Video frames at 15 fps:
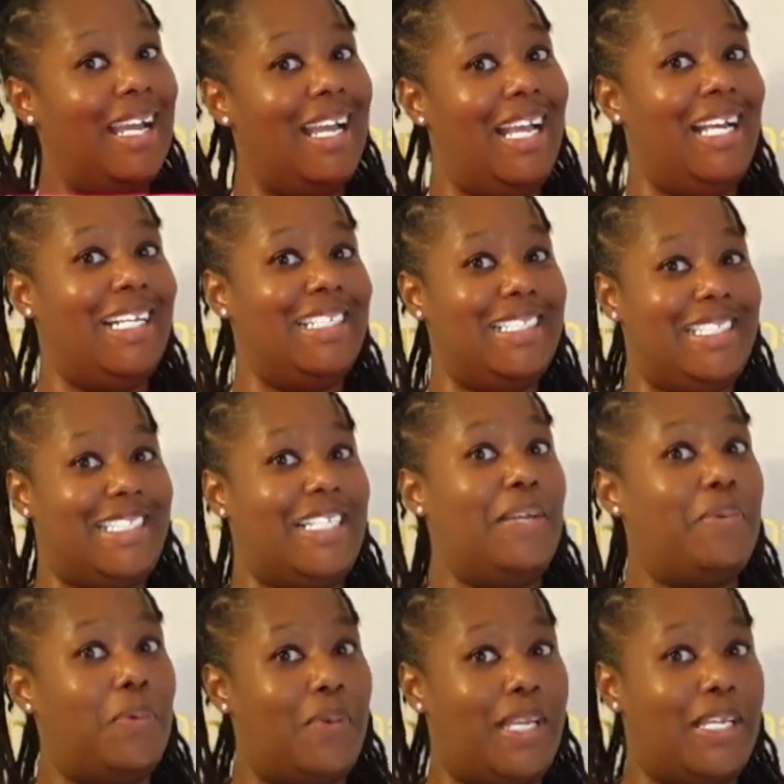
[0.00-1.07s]
and see
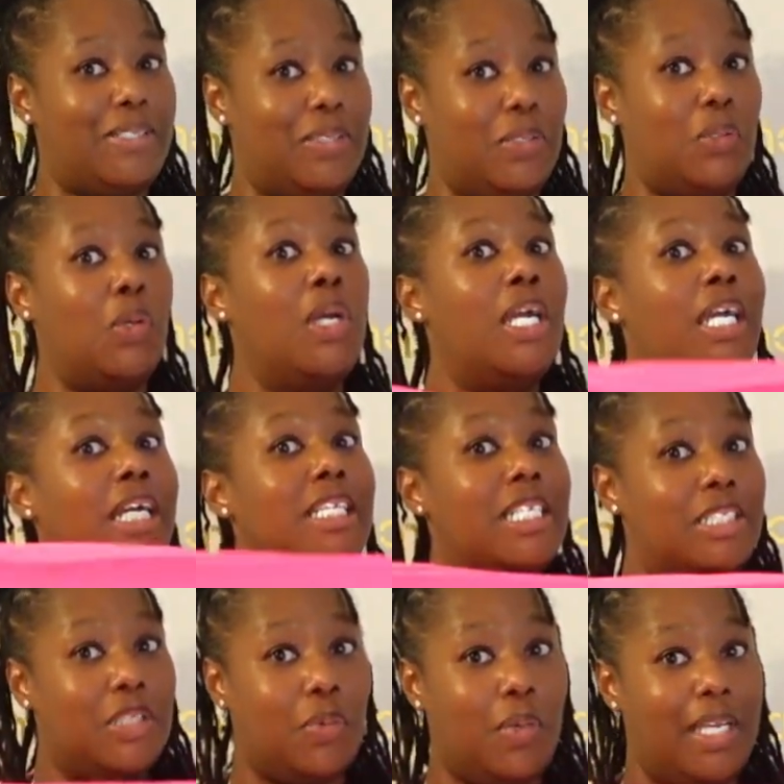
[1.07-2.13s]
what we can do to
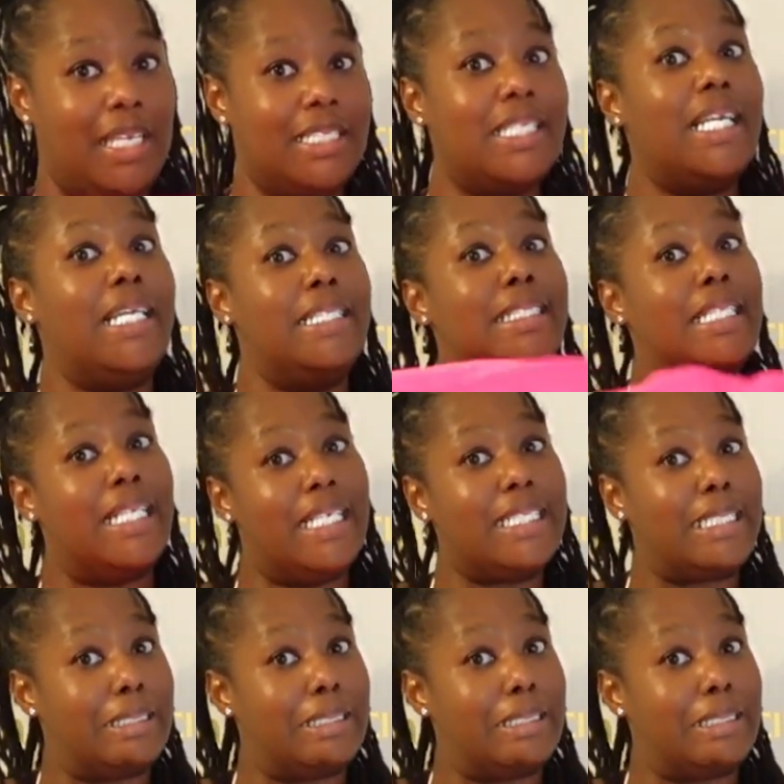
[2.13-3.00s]
squeeze into this,